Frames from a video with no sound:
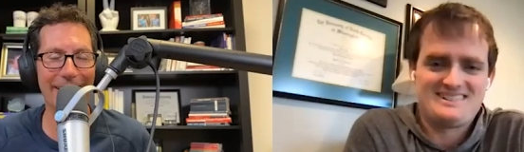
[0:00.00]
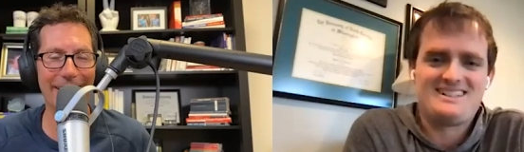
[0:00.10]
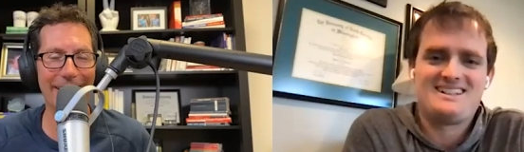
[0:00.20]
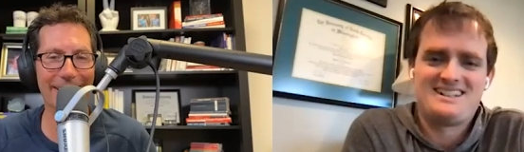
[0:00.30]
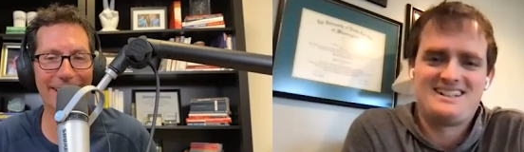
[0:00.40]

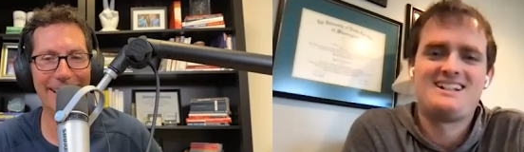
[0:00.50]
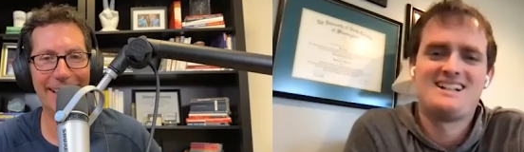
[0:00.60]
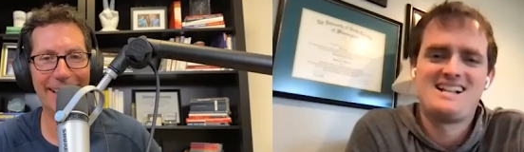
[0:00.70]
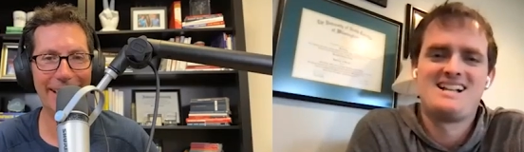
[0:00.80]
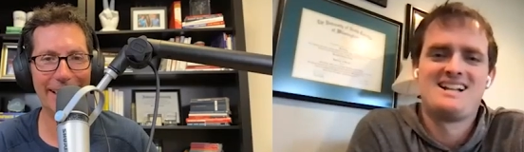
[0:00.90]
Speaker 1: you
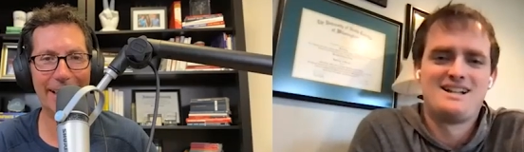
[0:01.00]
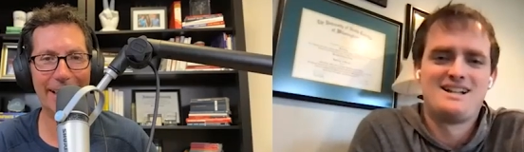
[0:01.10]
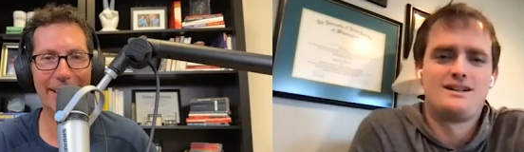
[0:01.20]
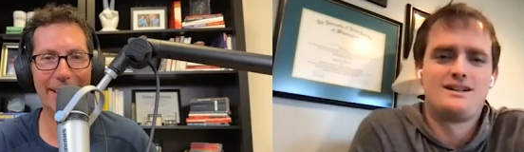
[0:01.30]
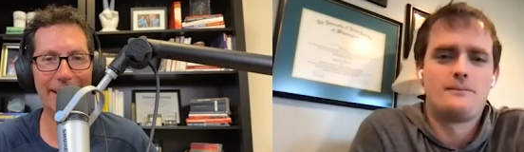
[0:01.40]
get
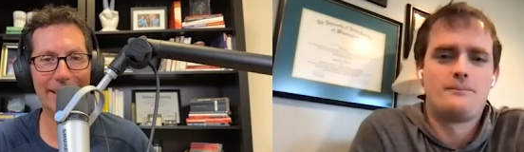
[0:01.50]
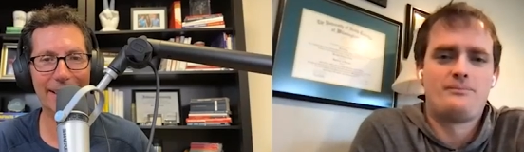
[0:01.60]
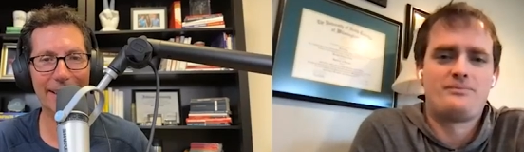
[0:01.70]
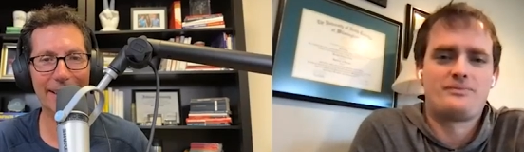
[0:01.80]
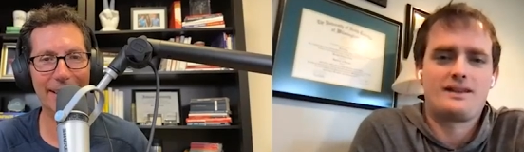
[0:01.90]
to
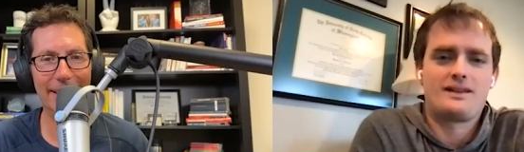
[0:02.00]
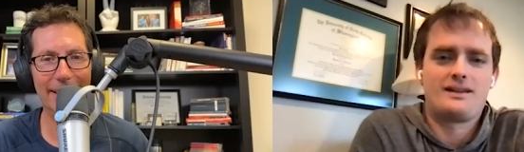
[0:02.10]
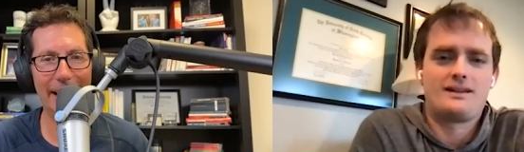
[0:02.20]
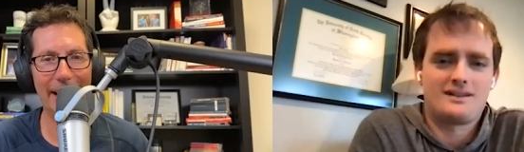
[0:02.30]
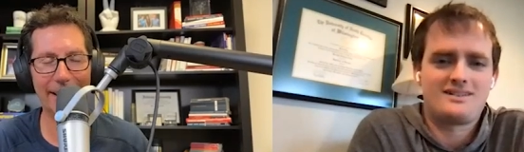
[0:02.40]

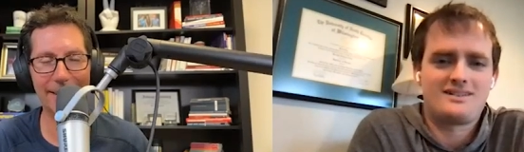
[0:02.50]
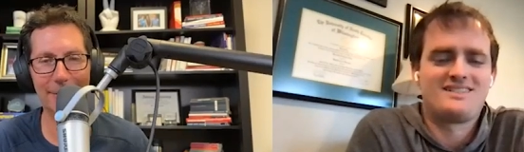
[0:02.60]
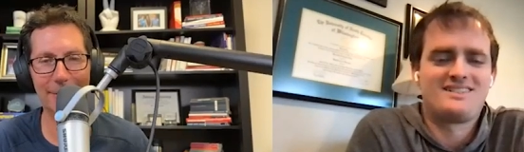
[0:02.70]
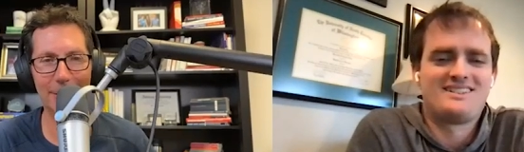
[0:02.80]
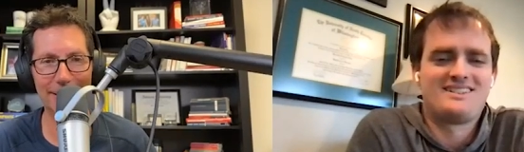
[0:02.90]
that next
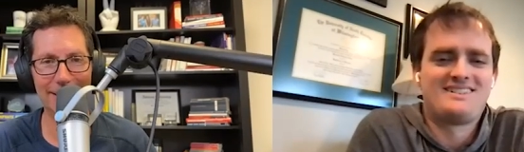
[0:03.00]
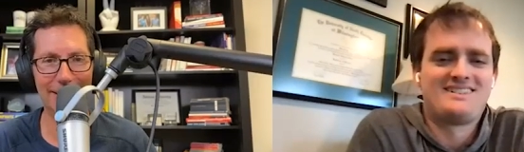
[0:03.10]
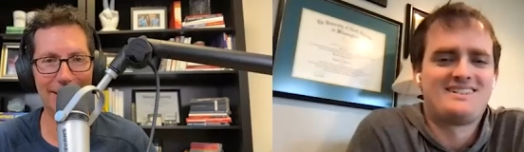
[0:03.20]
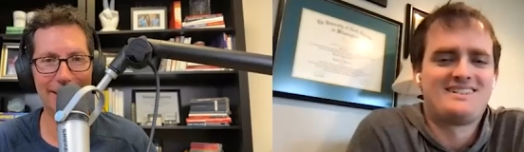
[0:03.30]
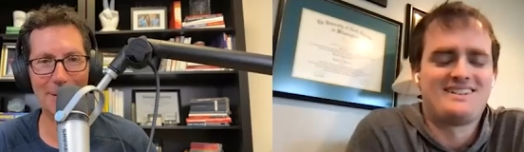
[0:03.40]
level.
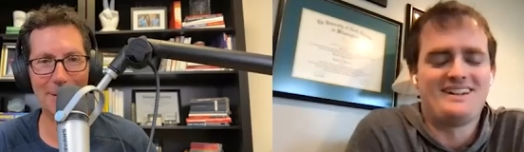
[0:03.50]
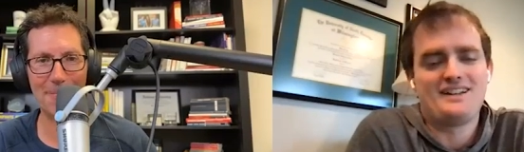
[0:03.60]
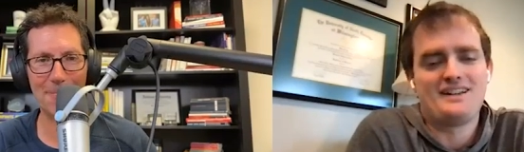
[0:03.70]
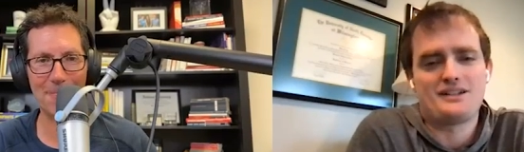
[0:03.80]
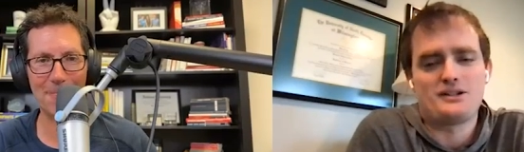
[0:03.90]

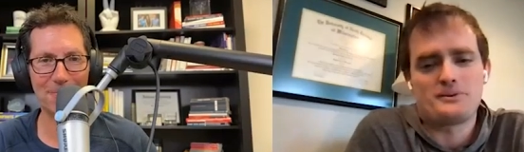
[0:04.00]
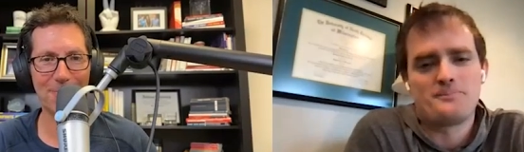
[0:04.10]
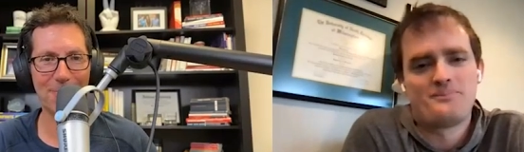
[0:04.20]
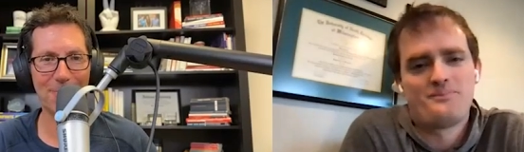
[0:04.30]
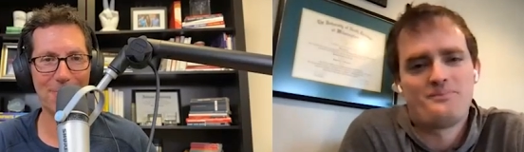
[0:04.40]
Speaker 2: Yeah, that's
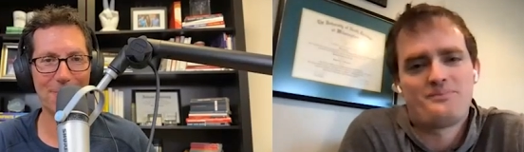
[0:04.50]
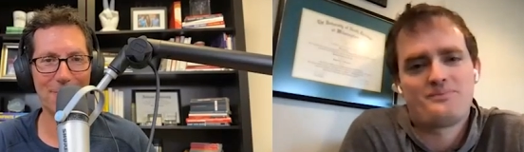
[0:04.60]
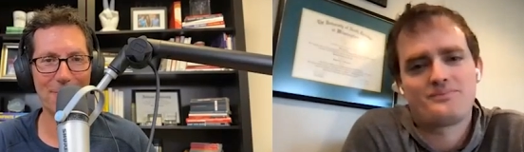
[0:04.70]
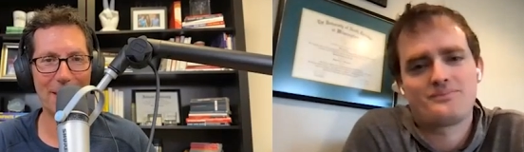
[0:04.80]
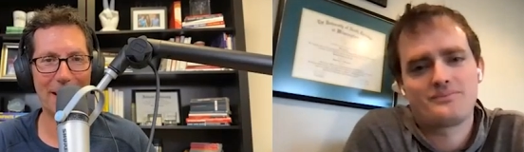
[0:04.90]
Speaker 1: awesome.
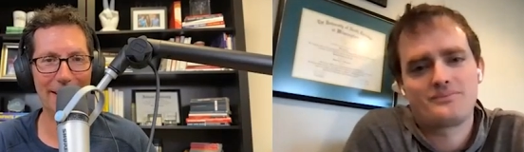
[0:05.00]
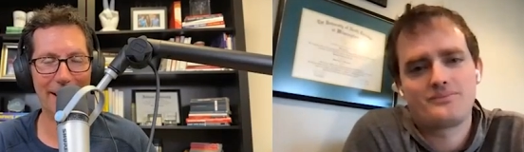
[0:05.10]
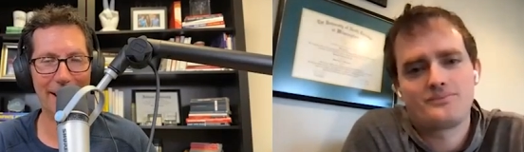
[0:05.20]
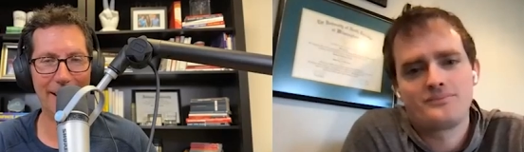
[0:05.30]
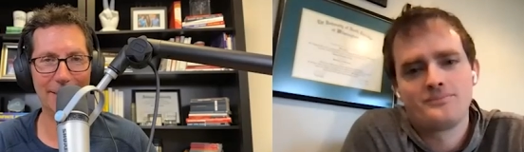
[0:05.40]

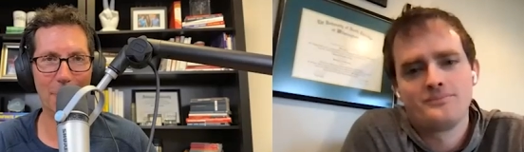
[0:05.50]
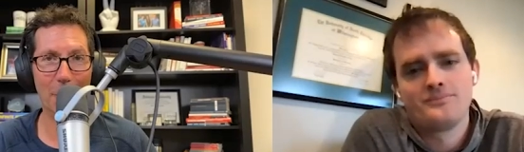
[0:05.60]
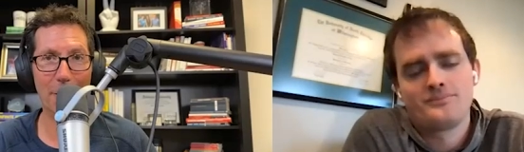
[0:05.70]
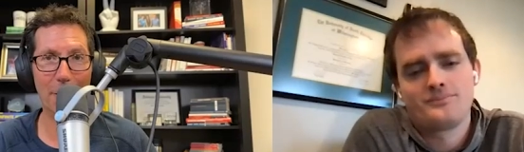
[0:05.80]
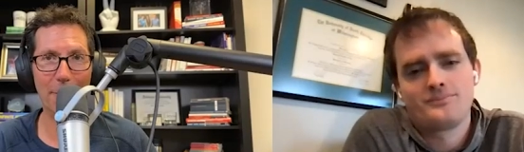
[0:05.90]
Awesome.
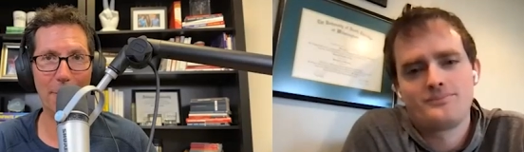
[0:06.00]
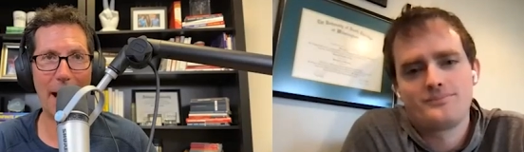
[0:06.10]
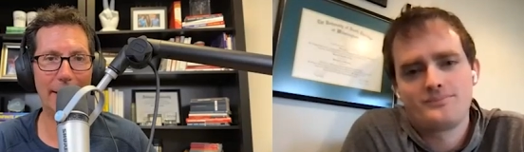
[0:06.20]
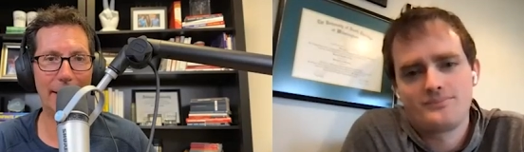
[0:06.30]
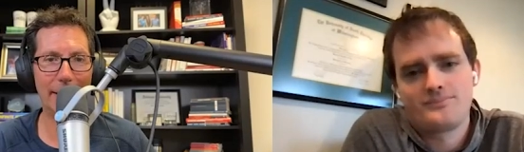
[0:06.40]
Well,
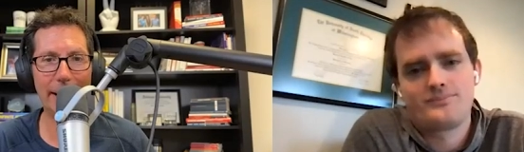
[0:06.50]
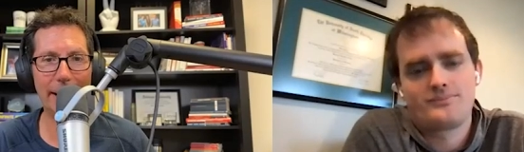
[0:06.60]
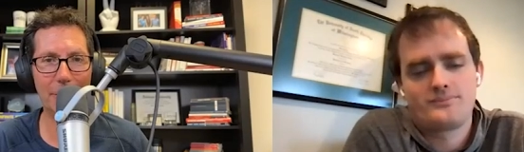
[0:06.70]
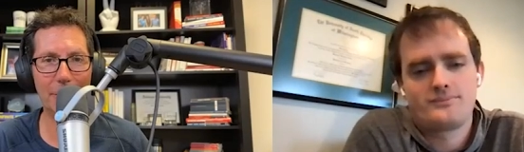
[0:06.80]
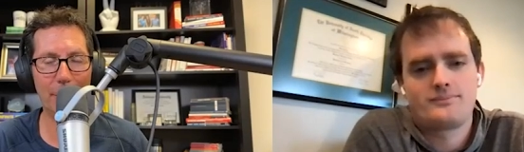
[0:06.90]
Matt,
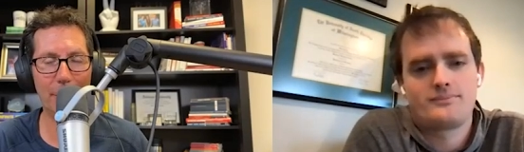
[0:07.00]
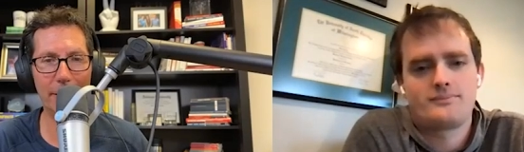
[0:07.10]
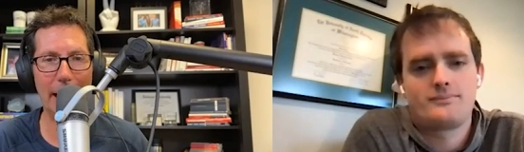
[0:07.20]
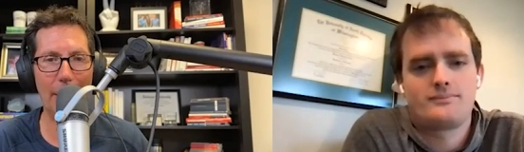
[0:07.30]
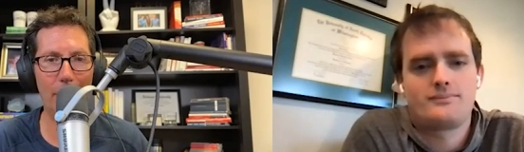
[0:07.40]
thank you so
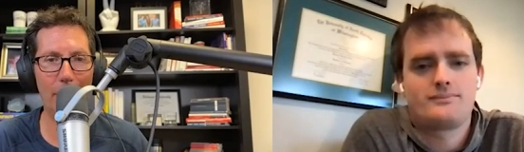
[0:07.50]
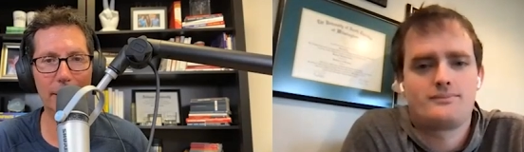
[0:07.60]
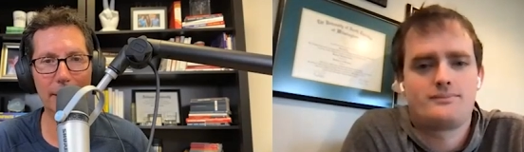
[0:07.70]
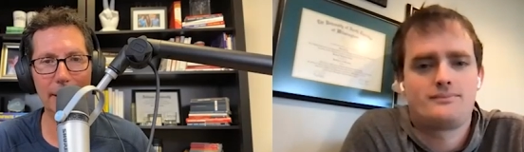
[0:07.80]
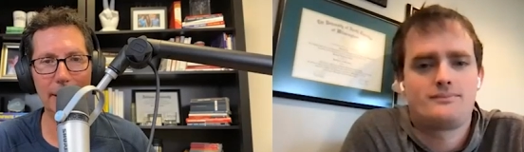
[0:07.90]
much. I want to
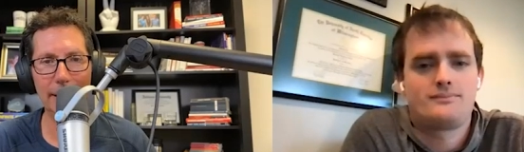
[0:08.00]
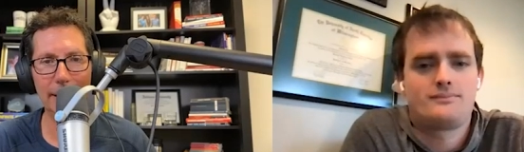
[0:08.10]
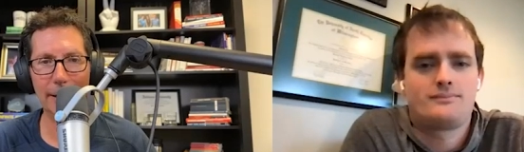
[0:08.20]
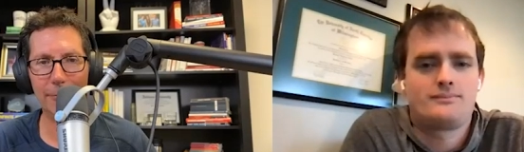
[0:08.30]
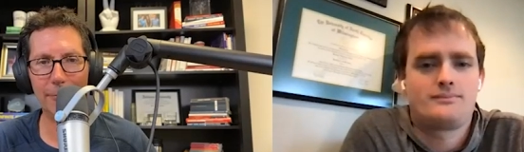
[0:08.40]

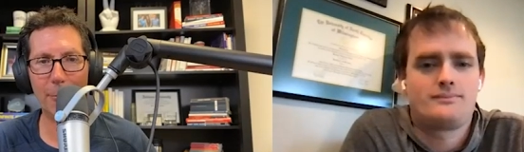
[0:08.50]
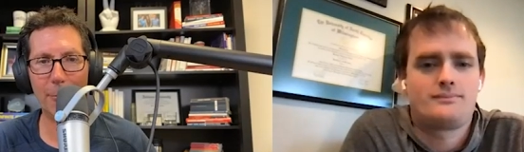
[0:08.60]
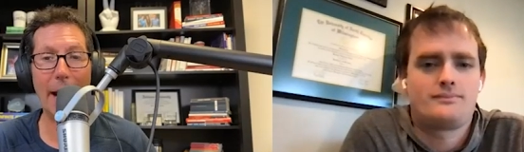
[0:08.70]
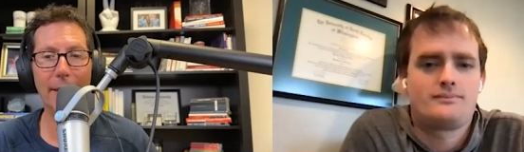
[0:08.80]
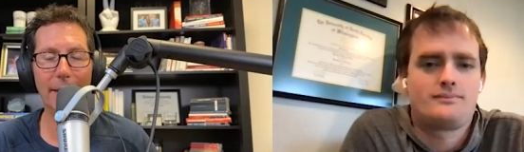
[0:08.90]

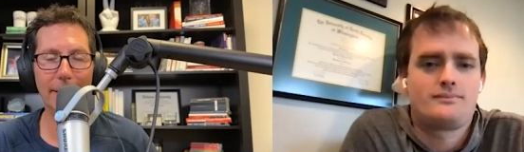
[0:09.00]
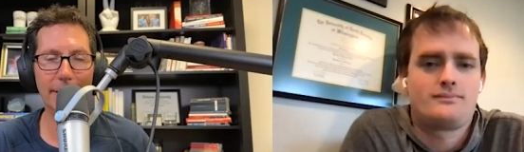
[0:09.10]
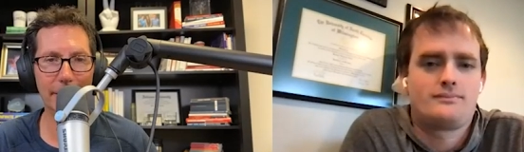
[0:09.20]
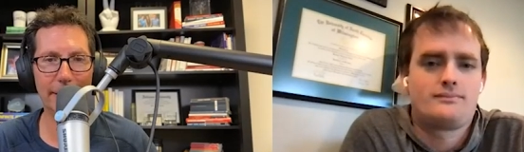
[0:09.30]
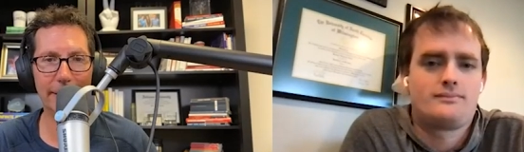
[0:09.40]
remind the
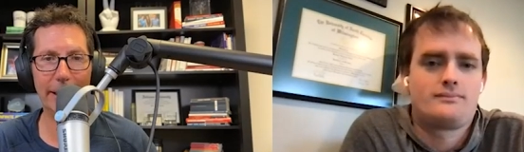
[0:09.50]
listeners that